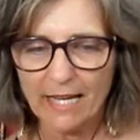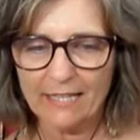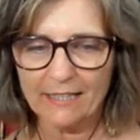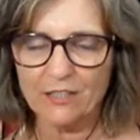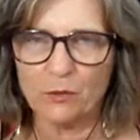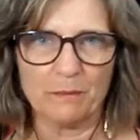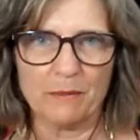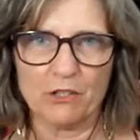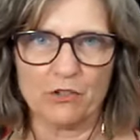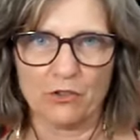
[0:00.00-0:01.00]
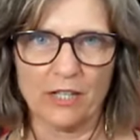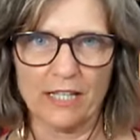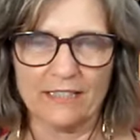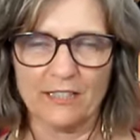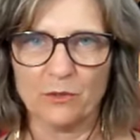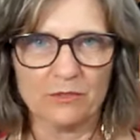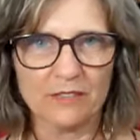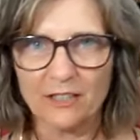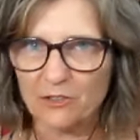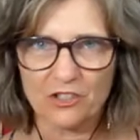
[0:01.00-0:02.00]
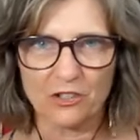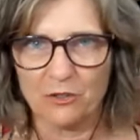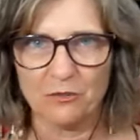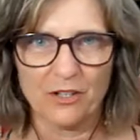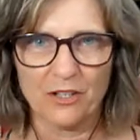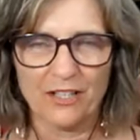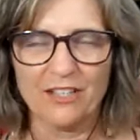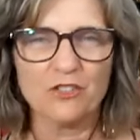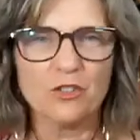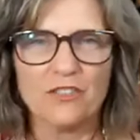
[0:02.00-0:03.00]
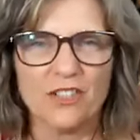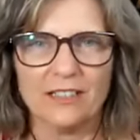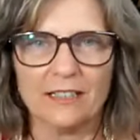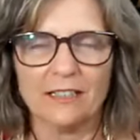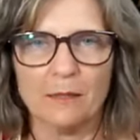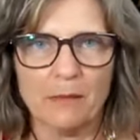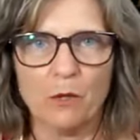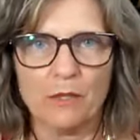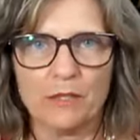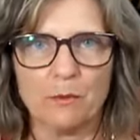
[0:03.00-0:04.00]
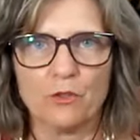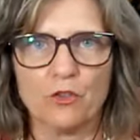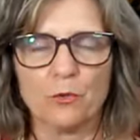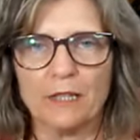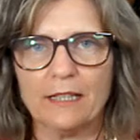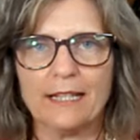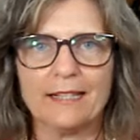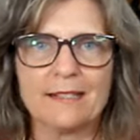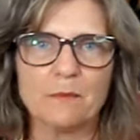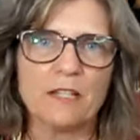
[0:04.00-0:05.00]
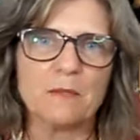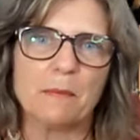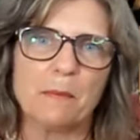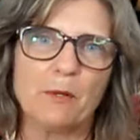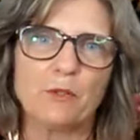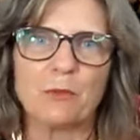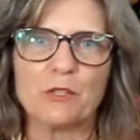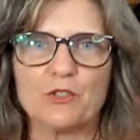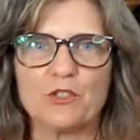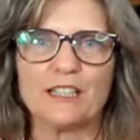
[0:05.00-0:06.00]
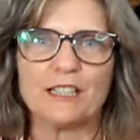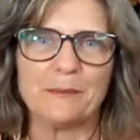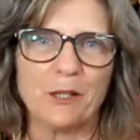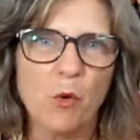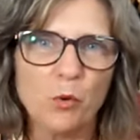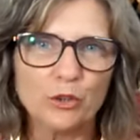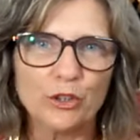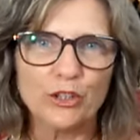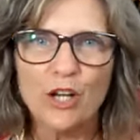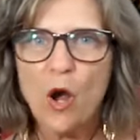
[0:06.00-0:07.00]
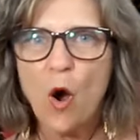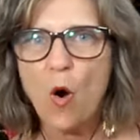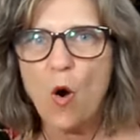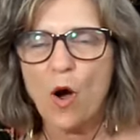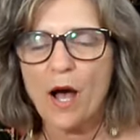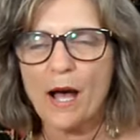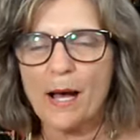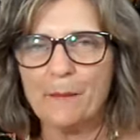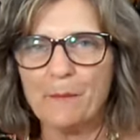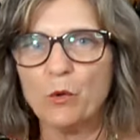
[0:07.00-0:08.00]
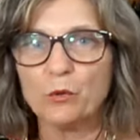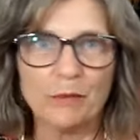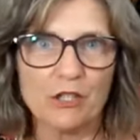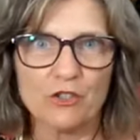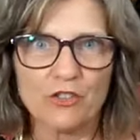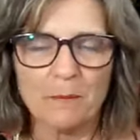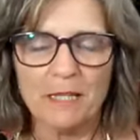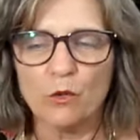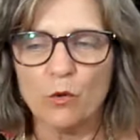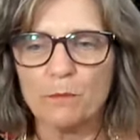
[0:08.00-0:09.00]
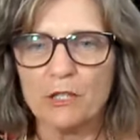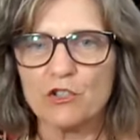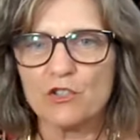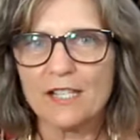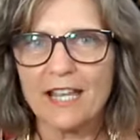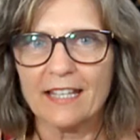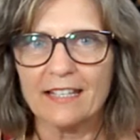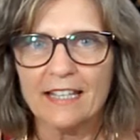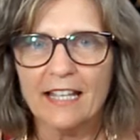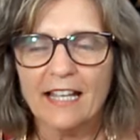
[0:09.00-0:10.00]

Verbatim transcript: and you know what pictures are like. They don't show you they show you very little about what the person's really like. And sometimes people post pictures that are a little bit older, old pictures, I mean, or pictures that